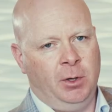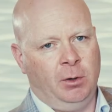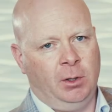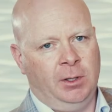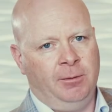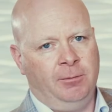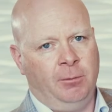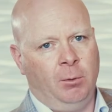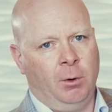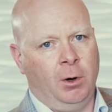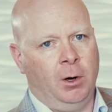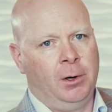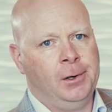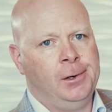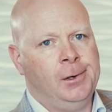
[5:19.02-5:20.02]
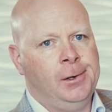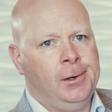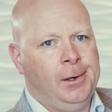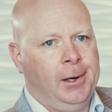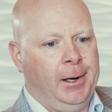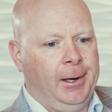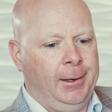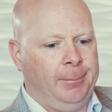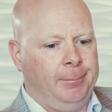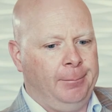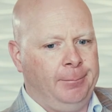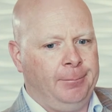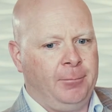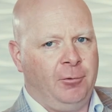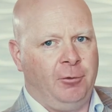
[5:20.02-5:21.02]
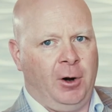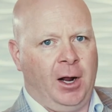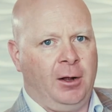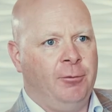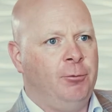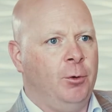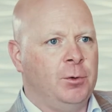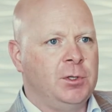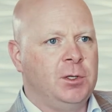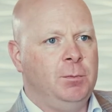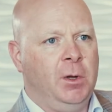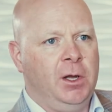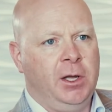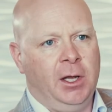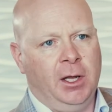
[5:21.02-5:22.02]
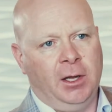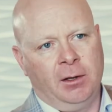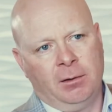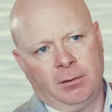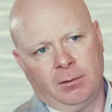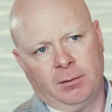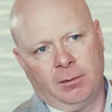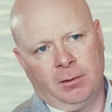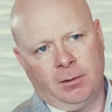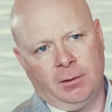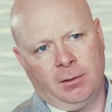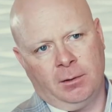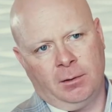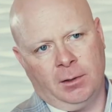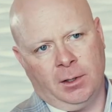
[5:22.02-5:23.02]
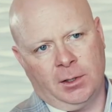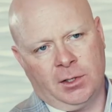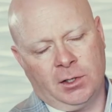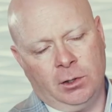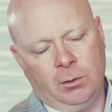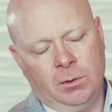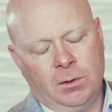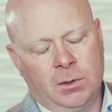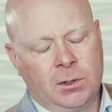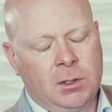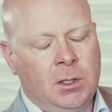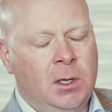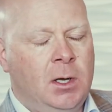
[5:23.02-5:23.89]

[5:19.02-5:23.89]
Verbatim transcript: purely for Francophone speaking students.